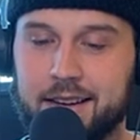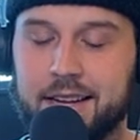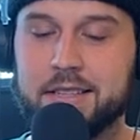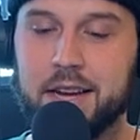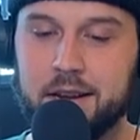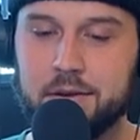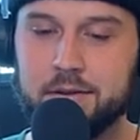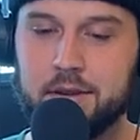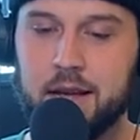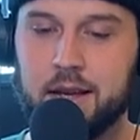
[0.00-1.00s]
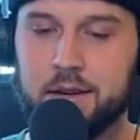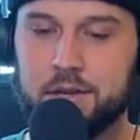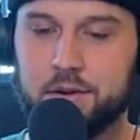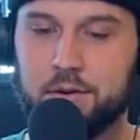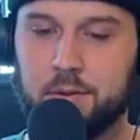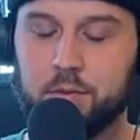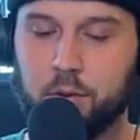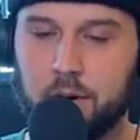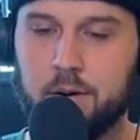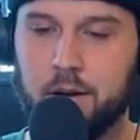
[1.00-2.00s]
continues to
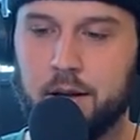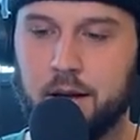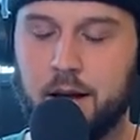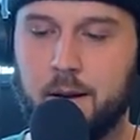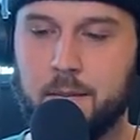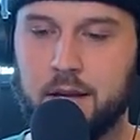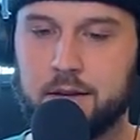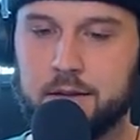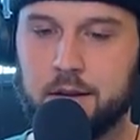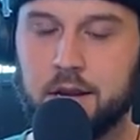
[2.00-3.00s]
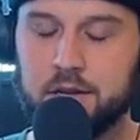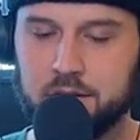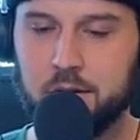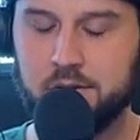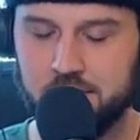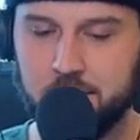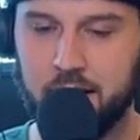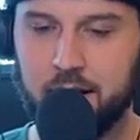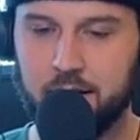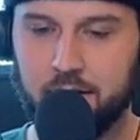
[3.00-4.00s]
grow his social
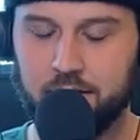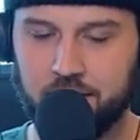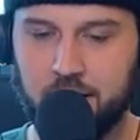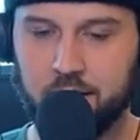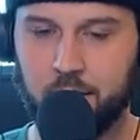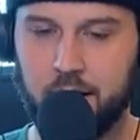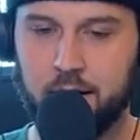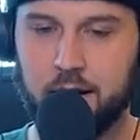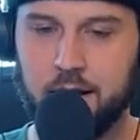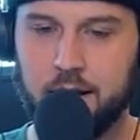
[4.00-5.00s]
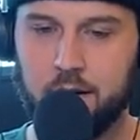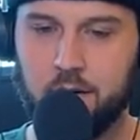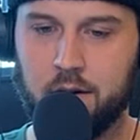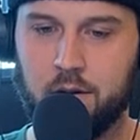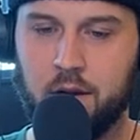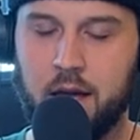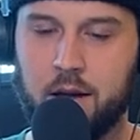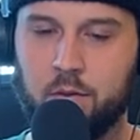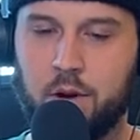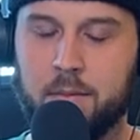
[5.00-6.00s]
media following
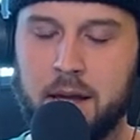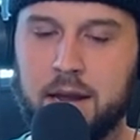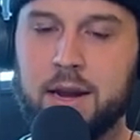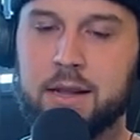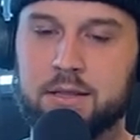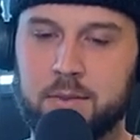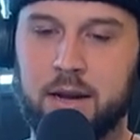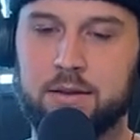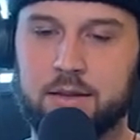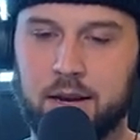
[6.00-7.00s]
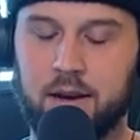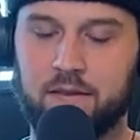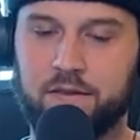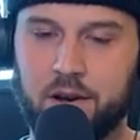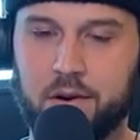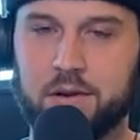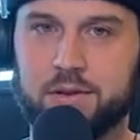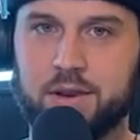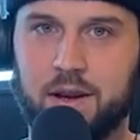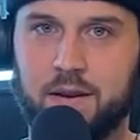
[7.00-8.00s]
while making ends meet, sending
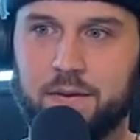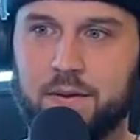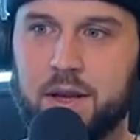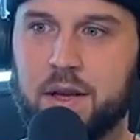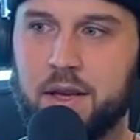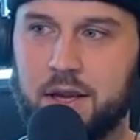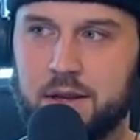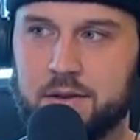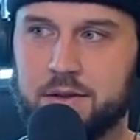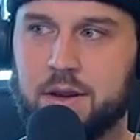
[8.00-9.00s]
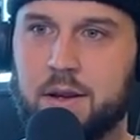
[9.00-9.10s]
photos of his